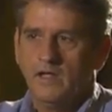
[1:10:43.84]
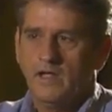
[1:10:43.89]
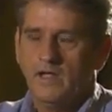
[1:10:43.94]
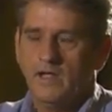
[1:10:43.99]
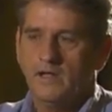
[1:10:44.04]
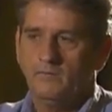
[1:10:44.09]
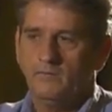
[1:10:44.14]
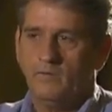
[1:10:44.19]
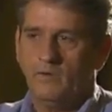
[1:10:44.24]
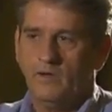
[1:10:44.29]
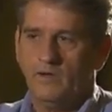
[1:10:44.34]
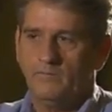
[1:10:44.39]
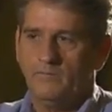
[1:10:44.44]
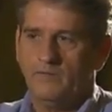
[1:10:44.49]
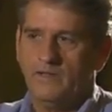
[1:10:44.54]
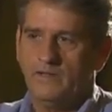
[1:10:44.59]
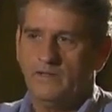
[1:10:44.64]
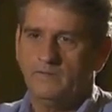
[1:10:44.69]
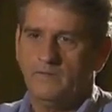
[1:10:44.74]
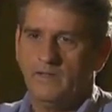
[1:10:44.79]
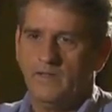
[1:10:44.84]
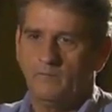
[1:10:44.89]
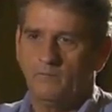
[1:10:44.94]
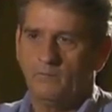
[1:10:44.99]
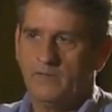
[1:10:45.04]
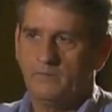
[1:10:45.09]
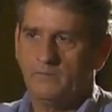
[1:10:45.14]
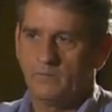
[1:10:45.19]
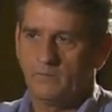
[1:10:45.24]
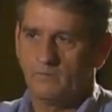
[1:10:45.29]
And
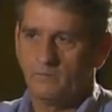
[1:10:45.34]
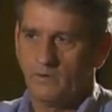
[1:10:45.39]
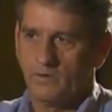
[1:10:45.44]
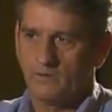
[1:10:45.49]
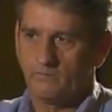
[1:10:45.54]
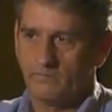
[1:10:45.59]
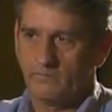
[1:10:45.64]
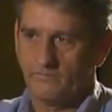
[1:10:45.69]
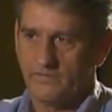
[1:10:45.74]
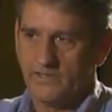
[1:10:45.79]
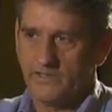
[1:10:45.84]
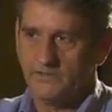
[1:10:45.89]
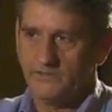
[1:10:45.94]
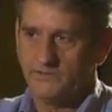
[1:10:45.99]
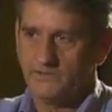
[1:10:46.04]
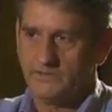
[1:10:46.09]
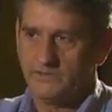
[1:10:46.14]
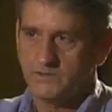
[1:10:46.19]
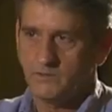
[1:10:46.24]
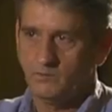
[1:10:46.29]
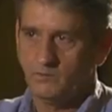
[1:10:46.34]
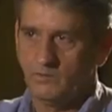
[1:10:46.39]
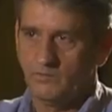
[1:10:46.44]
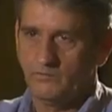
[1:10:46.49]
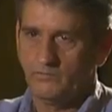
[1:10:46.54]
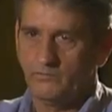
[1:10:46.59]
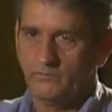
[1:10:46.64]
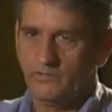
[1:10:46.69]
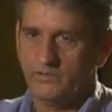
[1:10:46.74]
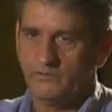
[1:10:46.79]
we would work with these 2 or
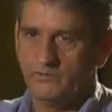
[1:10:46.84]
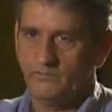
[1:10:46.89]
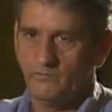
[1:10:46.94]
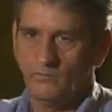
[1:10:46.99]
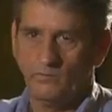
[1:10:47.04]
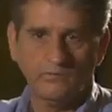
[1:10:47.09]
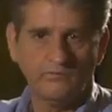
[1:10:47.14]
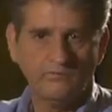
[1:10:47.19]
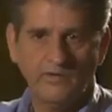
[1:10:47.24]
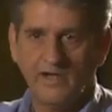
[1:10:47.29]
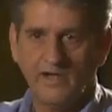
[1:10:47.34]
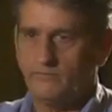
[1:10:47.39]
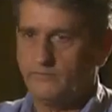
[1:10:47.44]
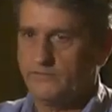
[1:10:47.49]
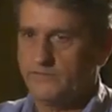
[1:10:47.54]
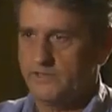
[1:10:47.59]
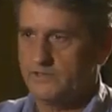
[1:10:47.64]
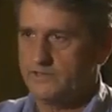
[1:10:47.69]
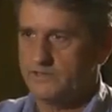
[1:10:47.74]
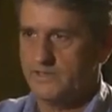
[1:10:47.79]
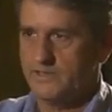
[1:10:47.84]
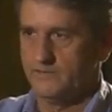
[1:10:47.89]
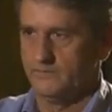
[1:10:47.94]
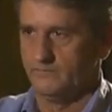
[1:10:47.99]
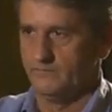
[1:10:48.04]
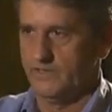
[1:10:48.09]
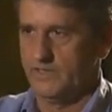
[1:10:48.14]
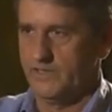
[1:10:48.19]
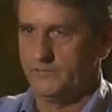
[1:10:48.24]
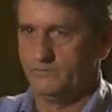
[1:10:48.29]
3 or 4 or 5 or 6
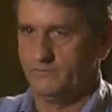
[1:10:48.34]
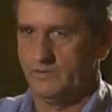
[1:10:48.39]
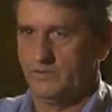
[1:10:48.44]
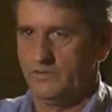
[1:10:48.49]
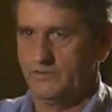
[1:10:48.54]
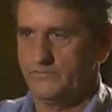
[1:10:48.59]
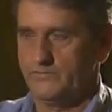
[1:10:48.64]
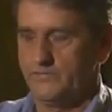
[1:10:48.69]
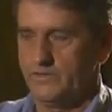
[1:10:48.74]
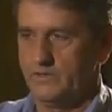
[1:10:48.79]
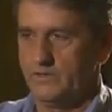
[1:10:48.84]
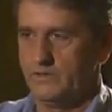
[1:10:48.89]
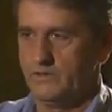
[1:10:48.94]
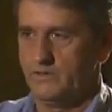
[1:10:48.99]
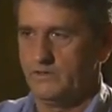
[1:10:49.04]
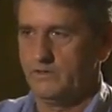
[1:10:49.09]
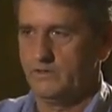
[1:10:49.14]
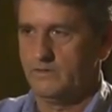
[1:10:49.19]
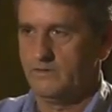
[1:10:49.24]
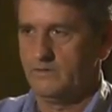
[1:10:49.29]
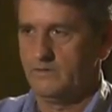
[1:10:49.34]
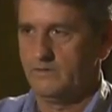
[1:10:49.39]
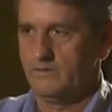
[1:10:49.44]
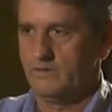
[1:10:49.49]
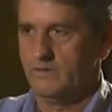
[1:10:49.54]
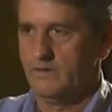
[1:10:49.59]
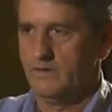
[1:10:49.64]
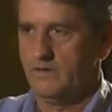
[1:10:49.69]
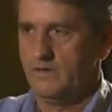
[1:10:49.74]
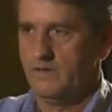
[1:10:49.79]
individuals
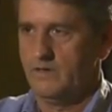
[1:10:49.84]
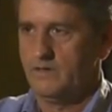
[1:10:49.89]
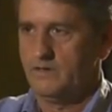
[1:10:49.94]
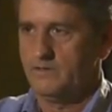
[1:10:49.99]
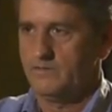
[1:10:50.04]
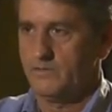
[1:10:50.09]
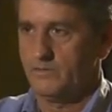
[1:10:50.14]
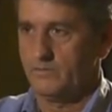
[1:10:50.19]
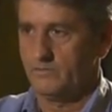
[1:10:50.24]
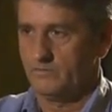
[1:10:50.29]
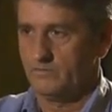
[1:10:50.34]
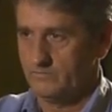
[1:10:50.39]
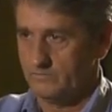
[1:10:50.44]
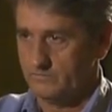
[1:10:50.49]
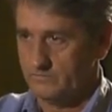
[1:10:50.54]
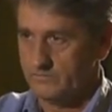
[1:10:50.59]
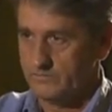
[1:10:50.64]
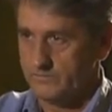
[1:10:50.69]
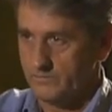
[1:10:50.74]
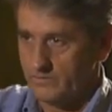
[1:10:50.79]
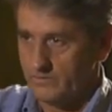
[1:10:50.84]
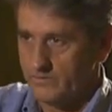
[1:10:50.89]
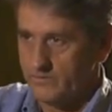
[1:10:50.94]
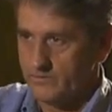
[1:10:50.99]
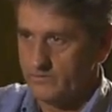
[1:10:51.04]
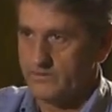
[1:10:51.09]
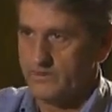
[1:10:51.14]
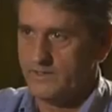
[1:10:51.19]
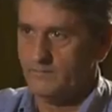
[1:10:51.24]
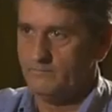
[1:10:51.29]
to
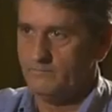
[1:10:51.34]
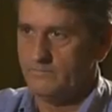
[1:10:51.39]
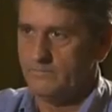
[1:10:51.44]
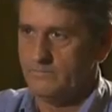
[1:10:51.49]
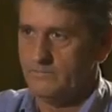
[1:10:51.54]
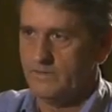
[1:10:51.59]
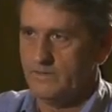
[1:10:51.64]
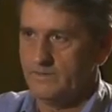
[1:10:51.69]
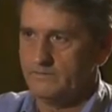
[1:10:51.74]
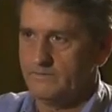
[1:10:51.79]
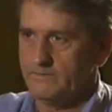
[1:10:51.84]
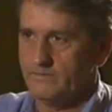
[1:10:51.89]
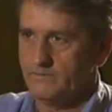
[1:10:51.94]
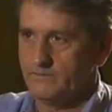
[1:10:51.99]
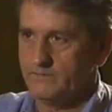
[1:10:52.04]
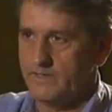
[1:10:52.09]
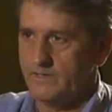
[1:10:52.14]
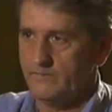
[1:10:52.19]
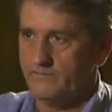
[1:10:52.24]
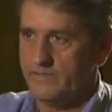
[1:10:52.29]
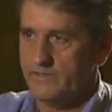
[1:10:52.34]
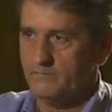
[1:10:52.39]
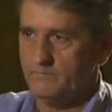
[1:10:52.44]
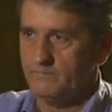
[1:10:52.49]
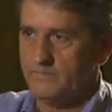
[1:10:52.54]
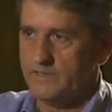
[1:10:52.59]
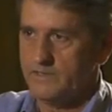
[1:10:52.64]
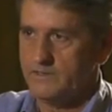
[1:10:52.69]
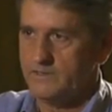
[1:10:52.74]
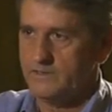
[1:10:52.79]
learn them, to give
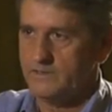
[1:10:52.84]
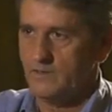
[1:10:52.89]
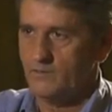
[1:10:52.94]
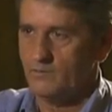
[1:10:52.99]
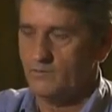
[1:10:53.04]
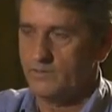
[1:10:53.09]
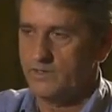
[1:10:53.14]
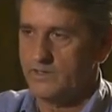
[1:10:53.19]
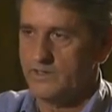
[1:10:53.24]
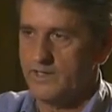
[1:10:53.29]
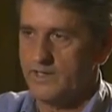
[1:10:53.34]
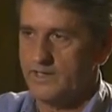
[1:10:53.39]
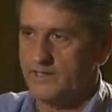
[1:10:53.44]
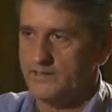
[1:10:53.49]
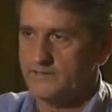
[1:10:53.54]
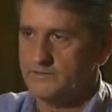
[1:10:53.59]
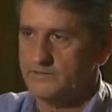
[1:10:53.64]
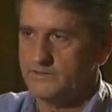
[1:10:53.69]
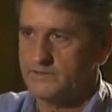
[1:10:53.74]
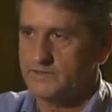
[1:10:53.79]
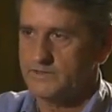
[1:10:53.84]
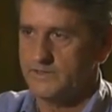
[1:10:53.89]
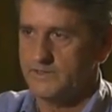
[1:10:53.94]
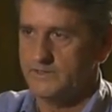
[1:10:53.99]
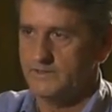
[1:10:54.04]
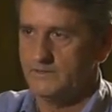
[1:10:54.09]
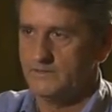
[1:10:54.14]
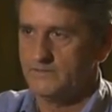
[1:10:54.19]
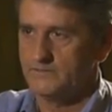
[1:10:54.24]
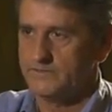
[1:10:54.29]
them the organizing
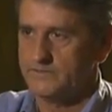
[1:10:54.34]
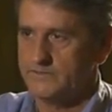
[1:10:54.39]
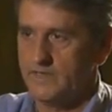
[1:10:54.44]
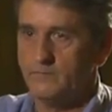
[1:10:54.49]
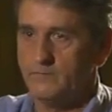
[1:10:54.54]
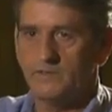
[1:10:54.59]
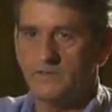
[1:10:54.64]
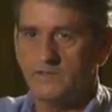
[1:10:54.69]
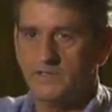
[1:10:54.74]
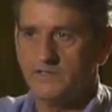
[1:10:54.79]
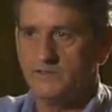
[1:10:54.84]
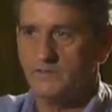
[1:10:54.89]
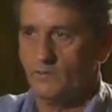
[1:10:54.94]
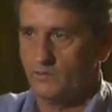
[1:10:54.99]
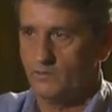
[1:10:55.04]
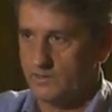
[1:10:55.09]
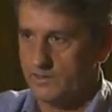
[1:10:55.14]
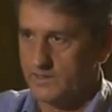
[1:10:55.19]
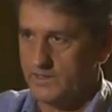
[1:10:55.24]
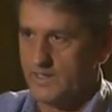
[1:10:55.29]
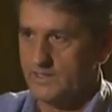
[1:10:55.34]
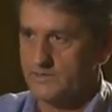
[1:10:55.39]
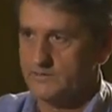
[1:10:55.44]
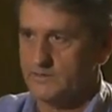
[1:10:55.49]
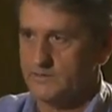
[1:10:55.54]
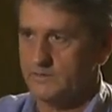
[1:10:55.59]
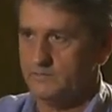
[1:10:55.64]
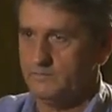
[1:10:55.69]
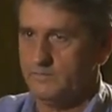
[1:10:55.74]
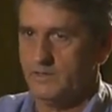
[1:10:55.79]
skills that they would need to organize
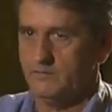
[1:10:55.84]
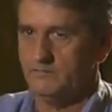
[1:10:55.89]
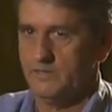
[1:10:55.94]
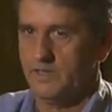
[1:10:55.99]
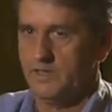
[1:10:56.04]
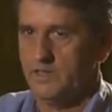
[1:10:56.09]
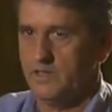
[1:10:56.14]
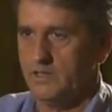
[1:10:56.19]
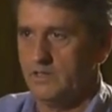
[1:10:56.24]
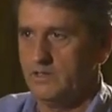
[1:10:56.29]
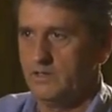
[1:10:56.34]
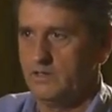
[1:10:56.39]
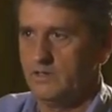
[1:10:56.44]
the community.